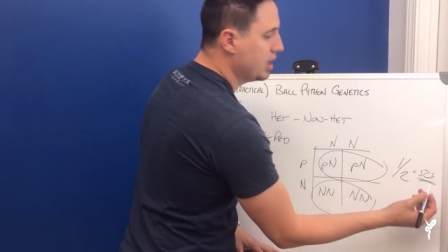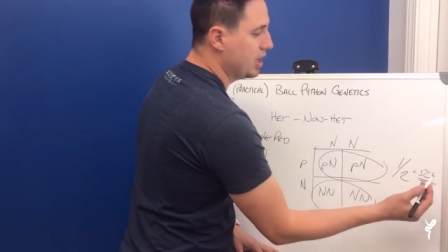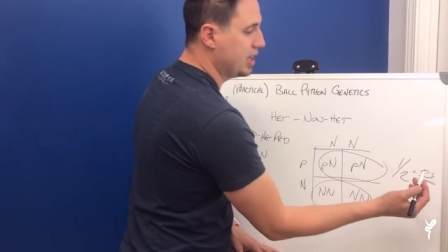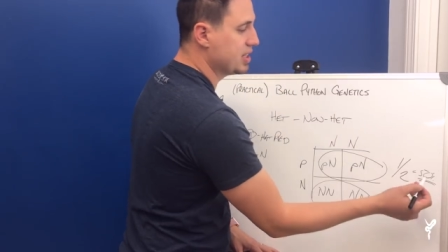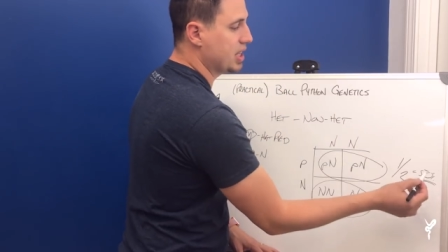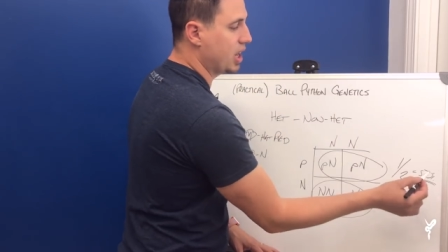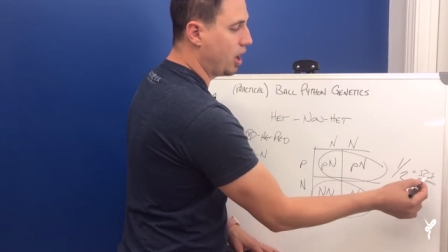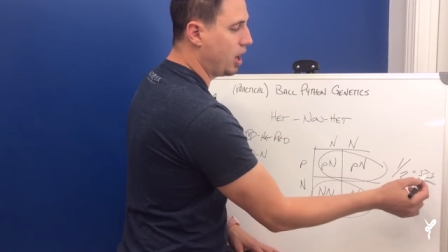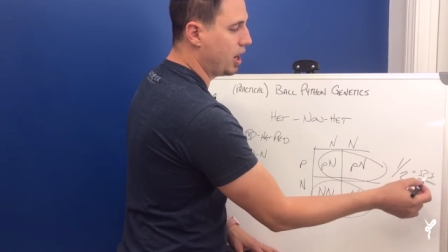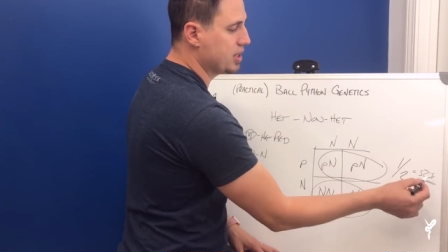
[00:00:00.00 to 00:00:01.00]
is the
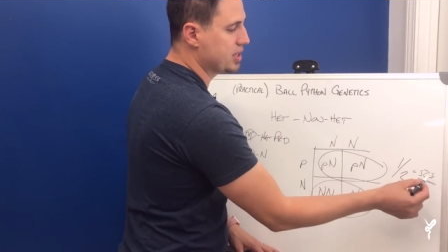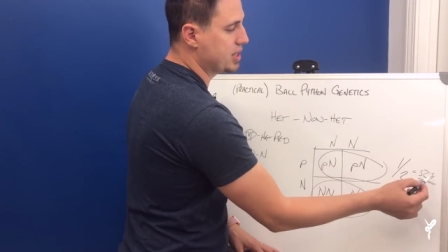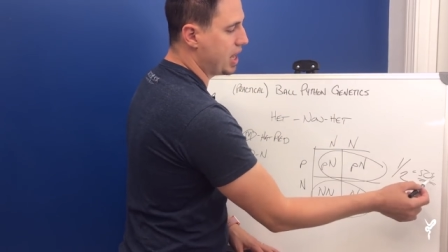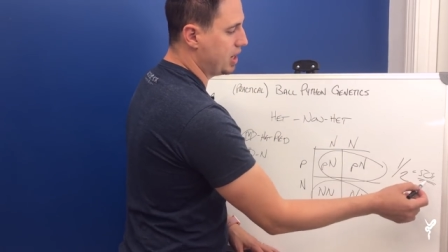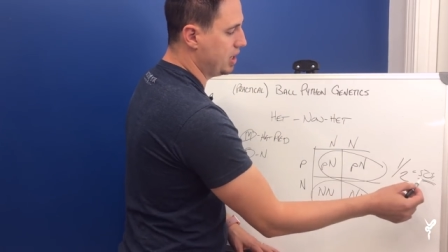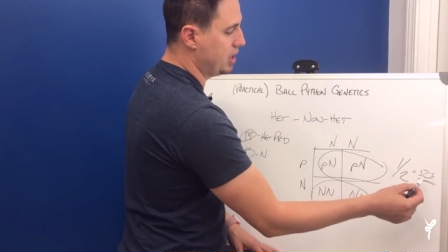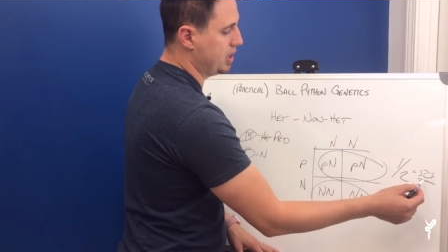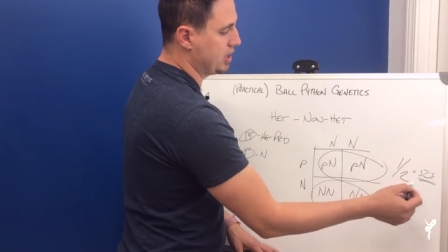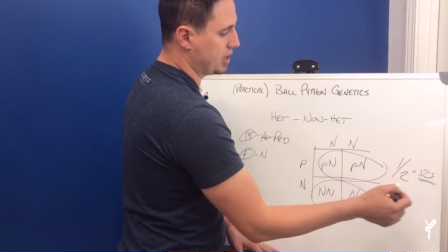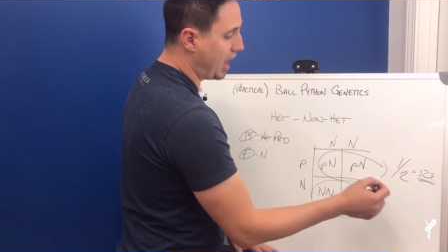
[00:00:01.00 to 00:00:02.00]
odds that it
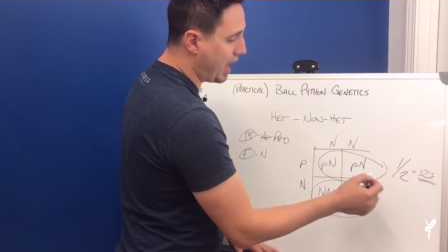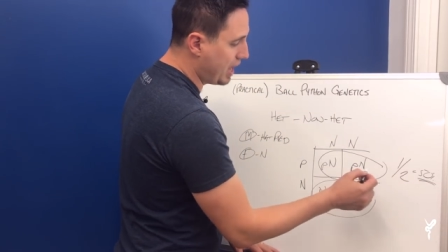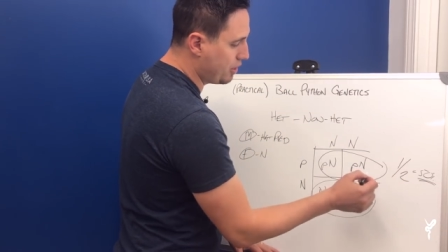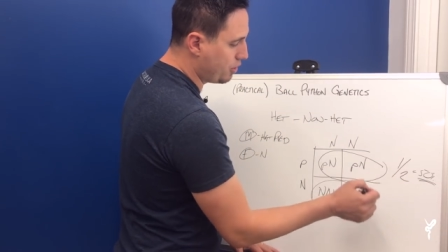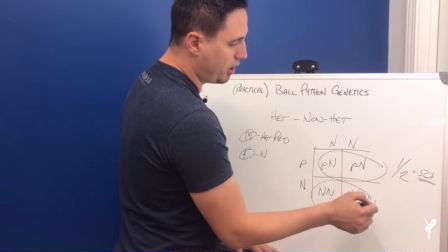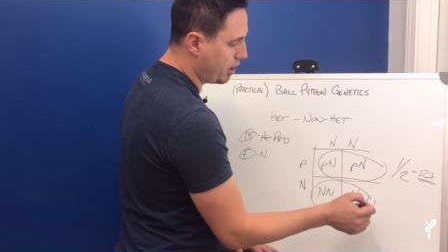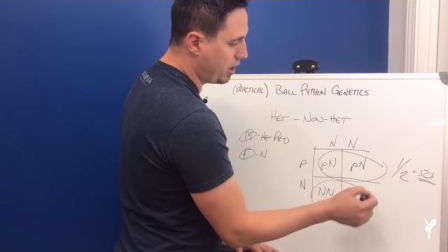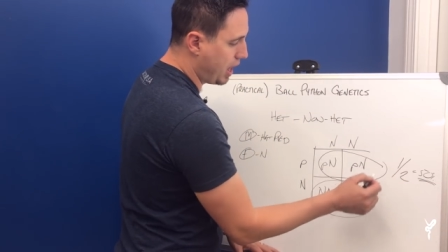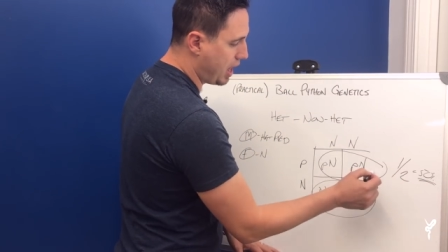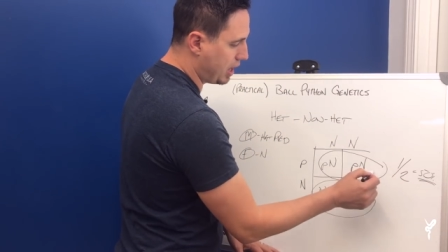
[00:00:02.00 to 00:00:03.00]
is either
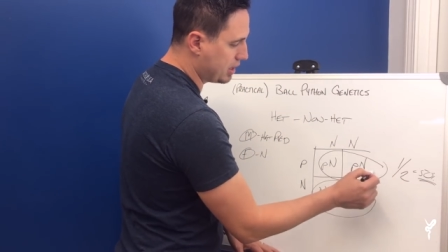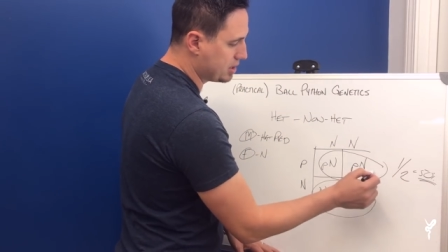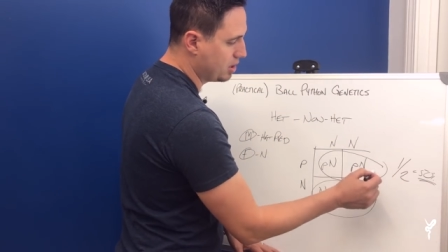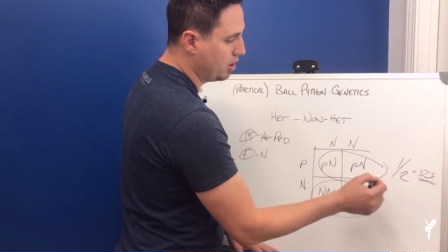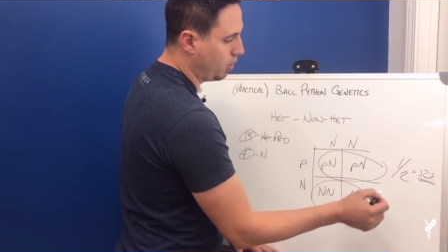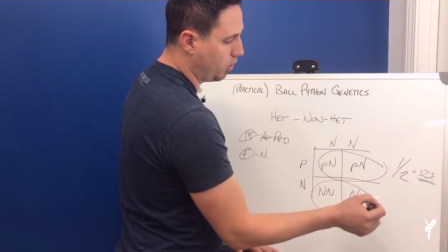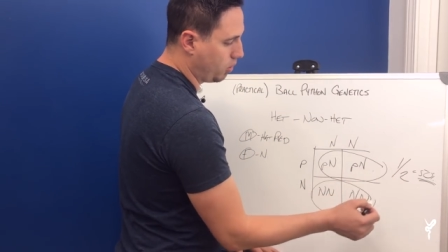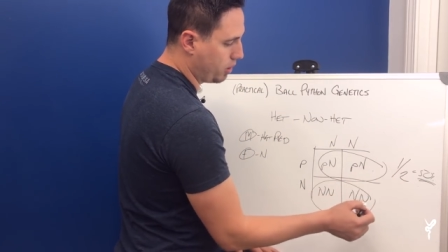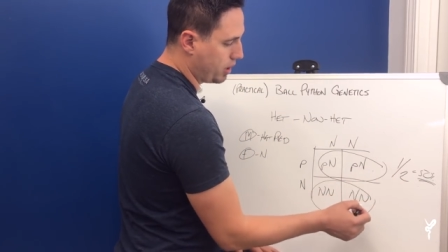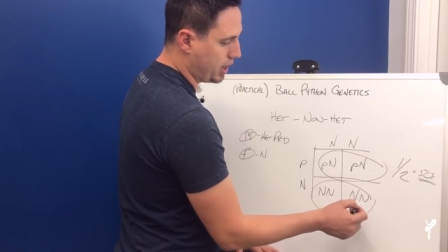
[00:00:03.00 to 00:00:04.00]
het
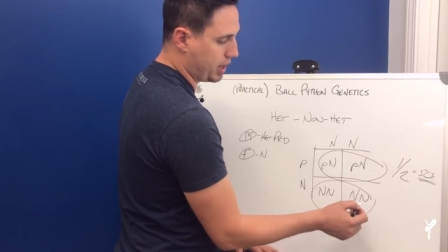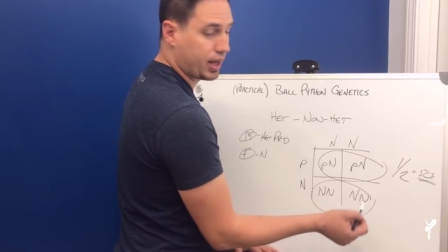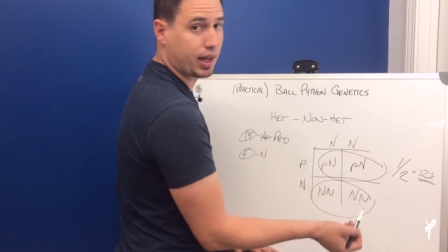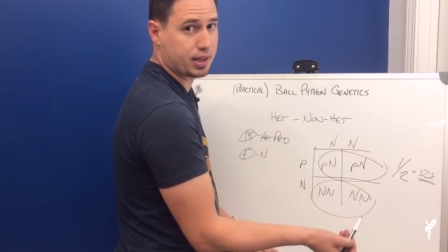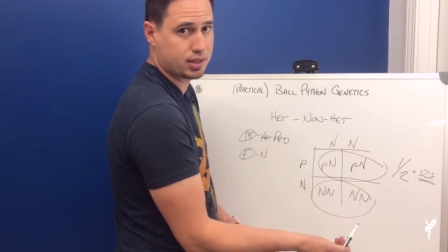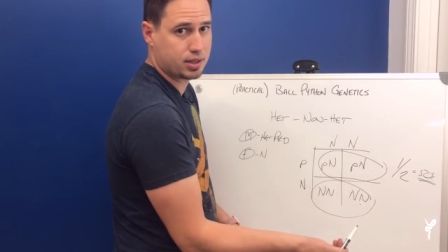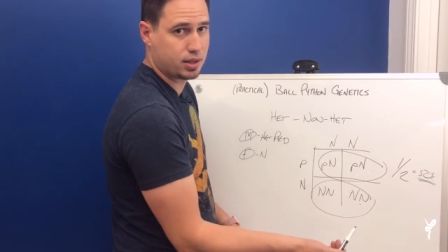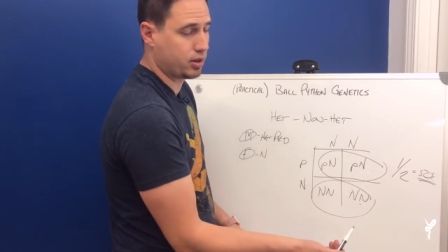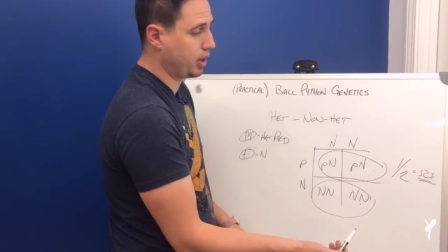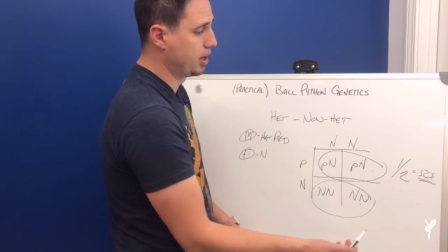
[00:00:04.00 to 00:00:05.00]
or not het.
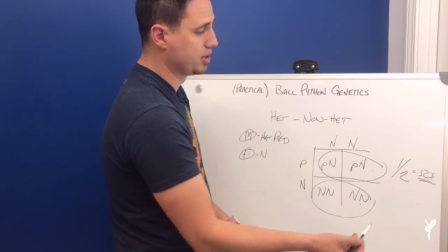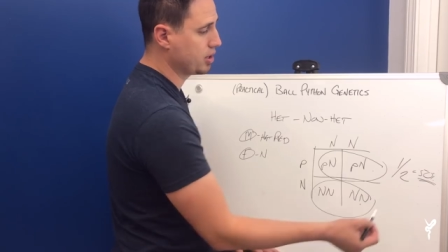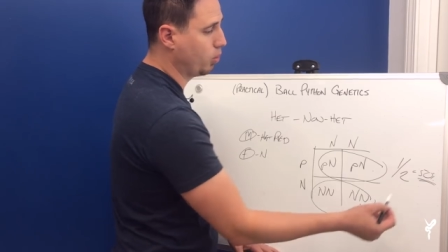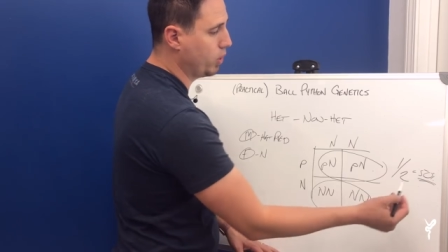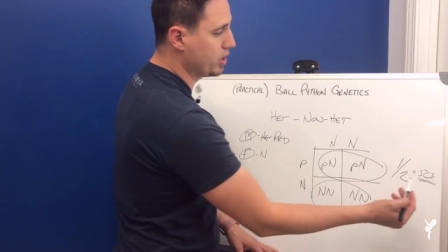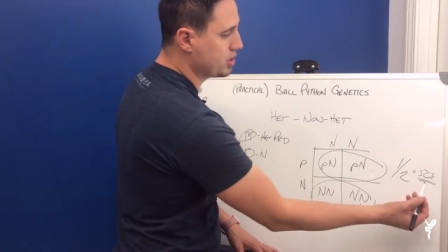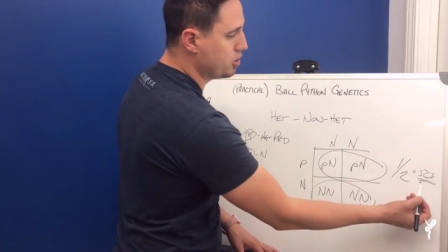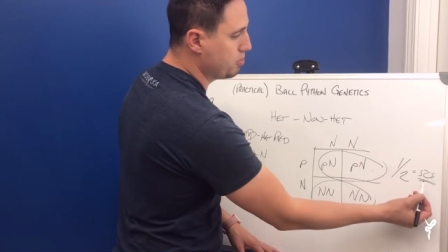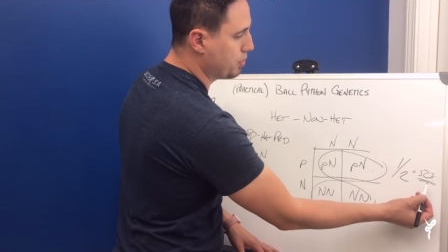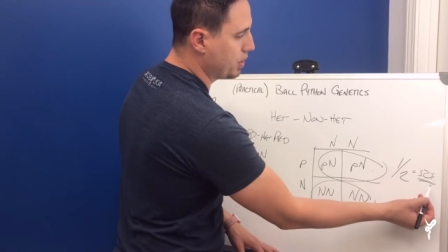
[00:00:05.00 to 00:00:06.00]
Okay, so once
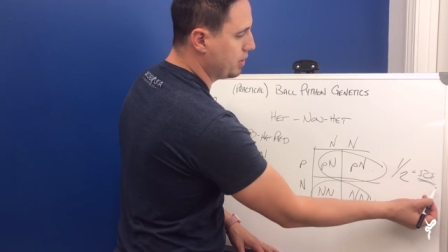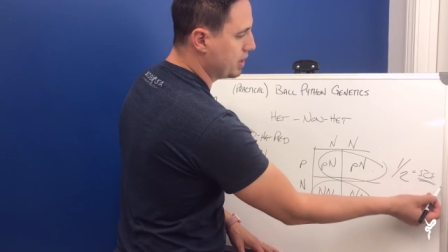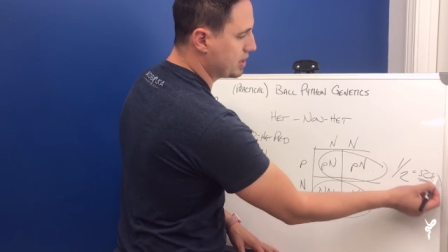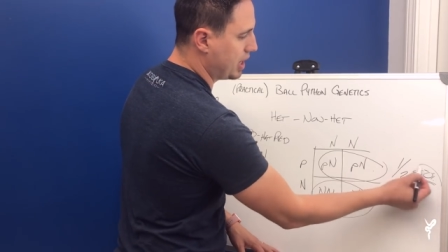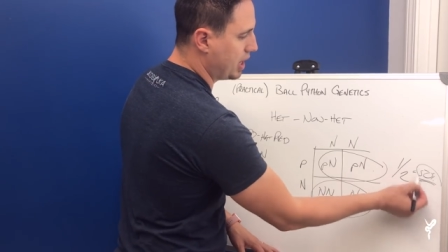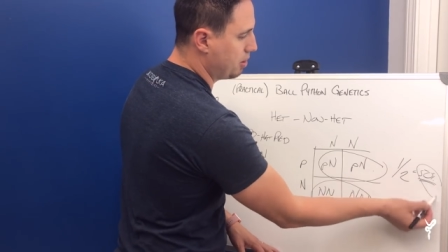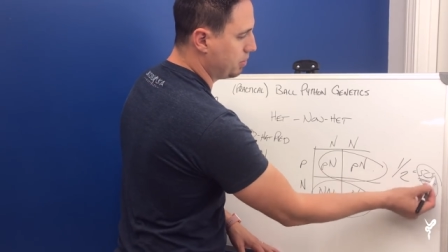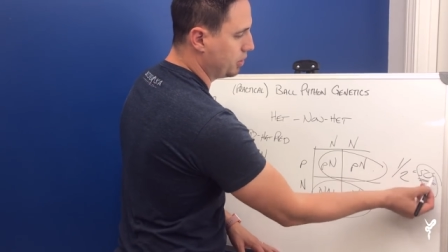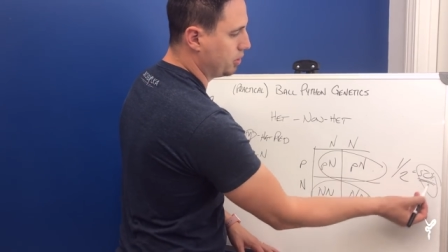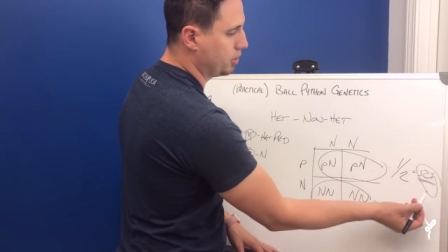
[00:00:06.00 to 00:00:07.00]
you breed this
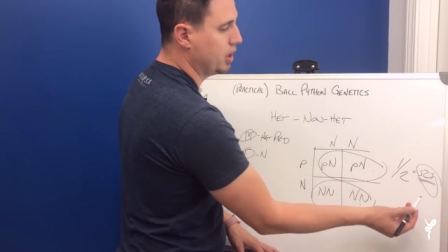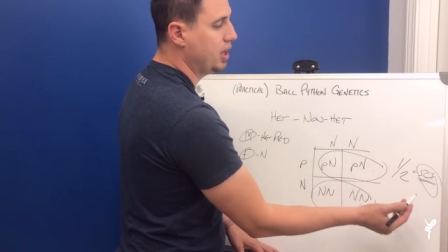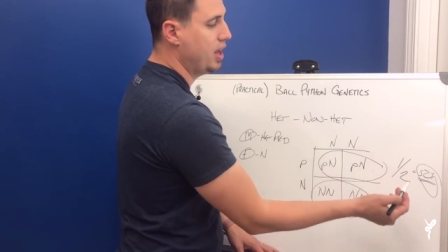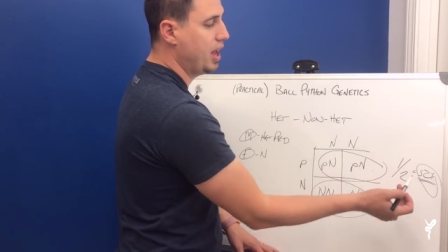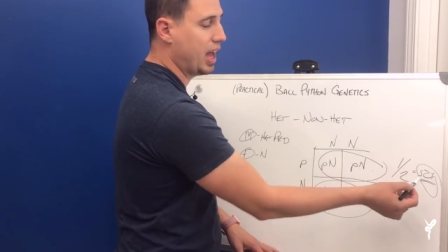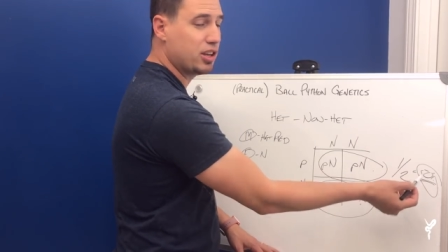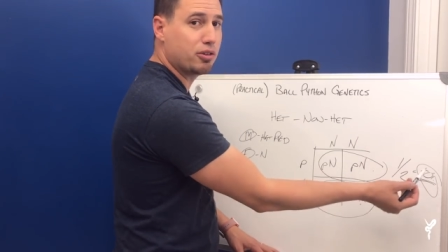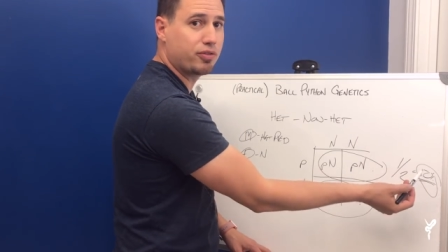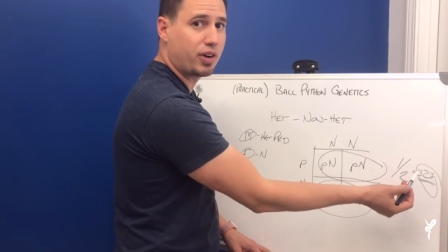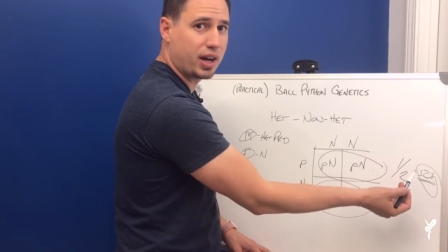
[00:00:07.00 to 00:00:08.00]
animal and
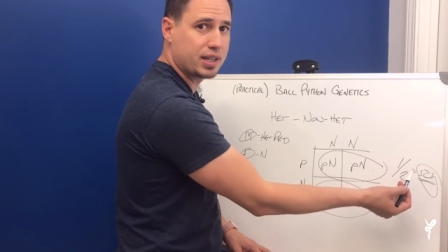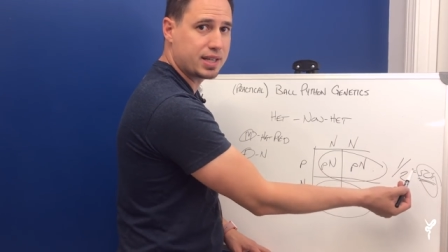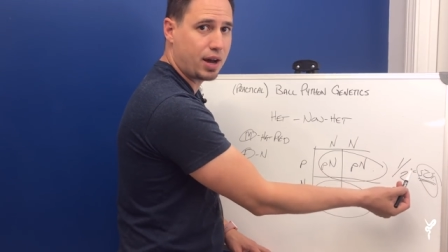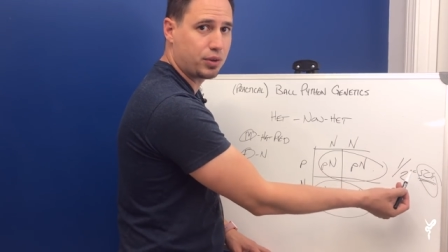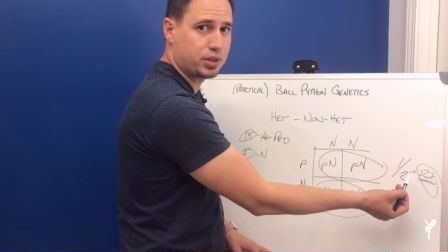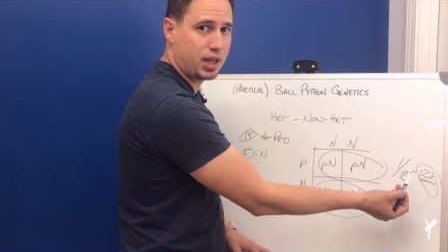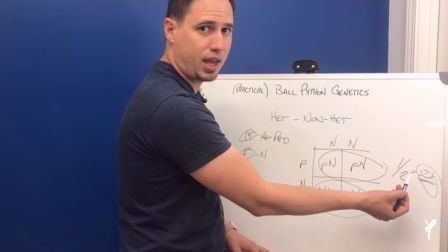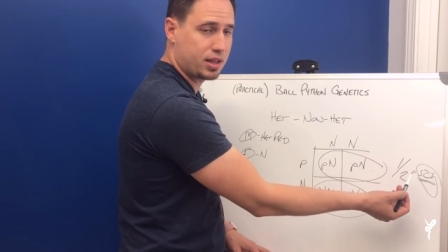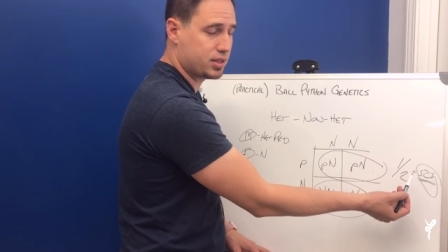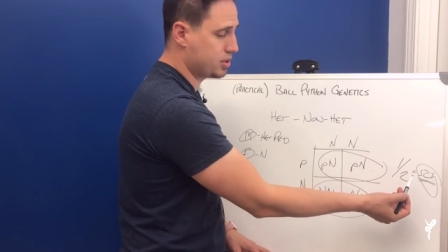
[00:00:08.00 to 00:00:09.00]
you find out the
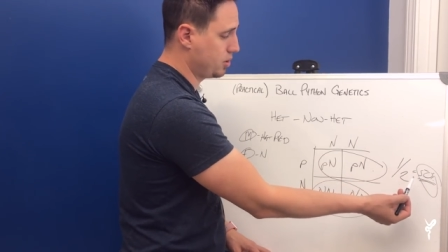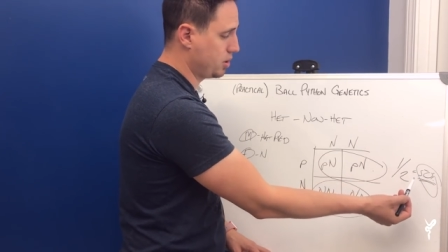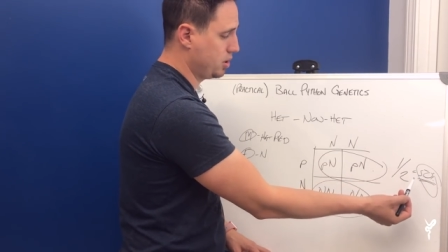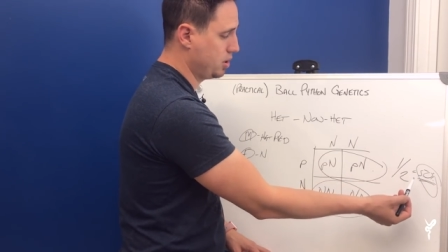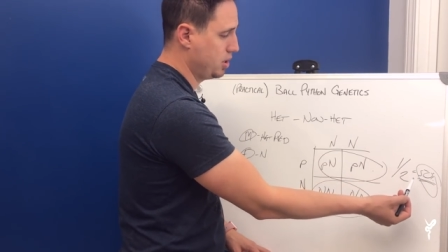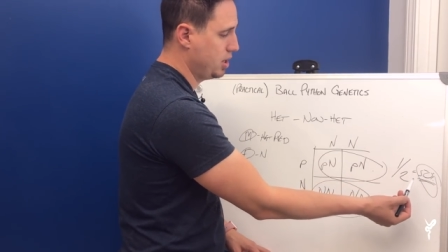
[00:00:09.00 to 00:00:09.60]
answer,